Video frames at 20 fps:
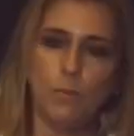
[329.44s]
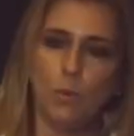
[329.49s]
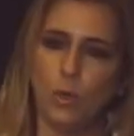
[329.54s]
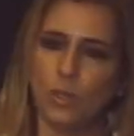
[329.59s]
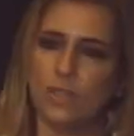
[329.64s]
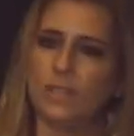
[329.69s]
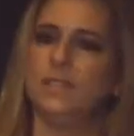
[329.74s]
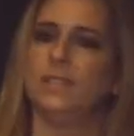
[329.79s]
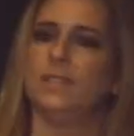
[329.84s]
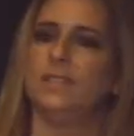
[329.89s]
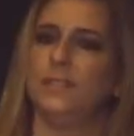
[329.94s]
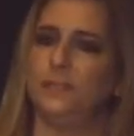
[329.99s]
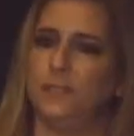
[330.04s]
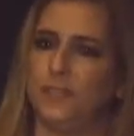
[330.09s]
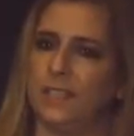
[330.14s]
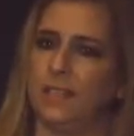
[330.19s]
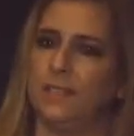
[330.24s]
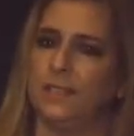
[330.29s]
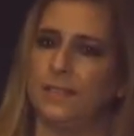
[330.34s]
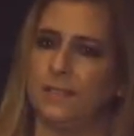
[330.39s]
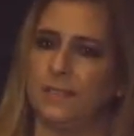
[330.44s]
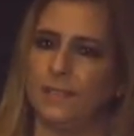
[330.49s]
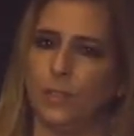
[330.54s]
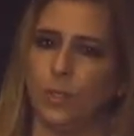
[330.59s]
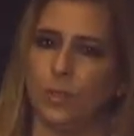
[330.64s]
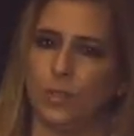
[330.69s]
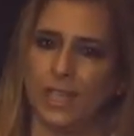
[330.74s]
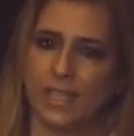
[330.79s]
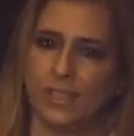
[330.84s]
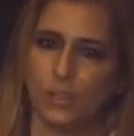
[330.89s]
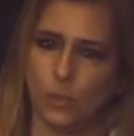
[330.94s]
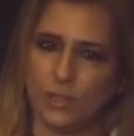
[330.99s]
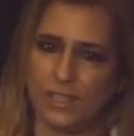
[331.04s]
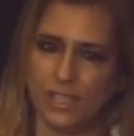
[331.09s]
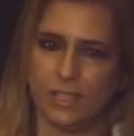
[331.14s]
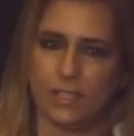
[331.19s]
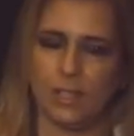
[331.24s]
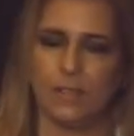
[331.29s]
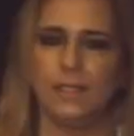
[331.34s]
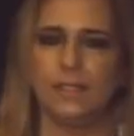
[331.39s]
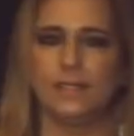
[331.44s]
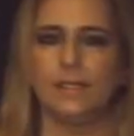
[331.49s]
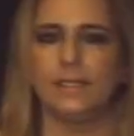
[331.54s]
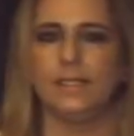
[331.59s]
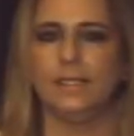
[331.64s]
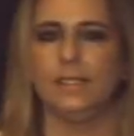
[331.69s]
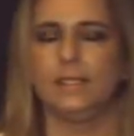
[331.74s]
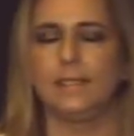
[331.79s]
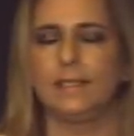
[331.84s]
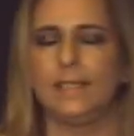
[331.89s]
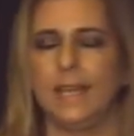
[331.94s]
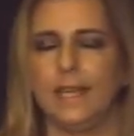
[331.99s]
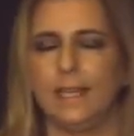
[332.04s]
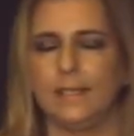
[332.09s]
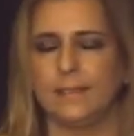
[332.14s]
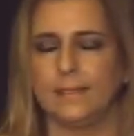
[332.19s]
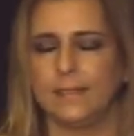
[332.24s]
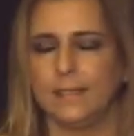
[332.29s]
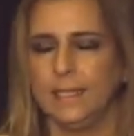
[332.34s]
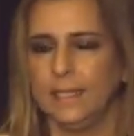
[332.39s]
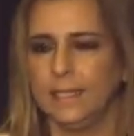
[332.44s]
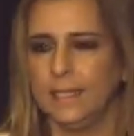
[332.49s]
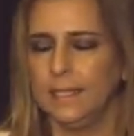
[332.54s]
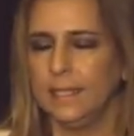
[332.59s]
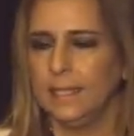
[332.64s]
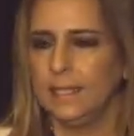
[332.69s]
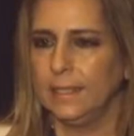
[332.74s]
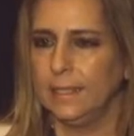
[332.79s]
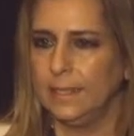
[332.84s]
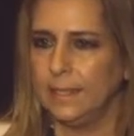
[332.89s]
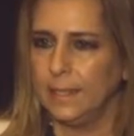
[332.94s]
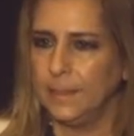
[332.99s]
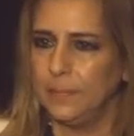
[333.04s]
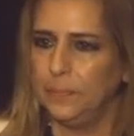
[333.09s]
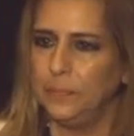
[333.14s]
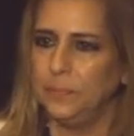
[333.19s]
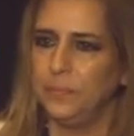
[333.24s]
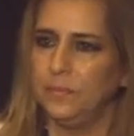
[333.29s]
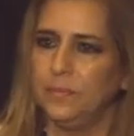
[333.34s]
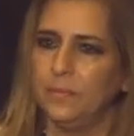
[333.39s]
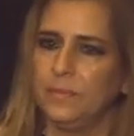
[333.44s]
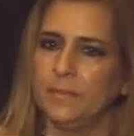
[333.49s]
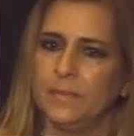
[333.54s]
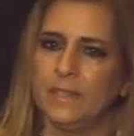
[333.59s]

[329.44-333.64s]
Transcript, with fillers: the more difficult or exotic currencies that um,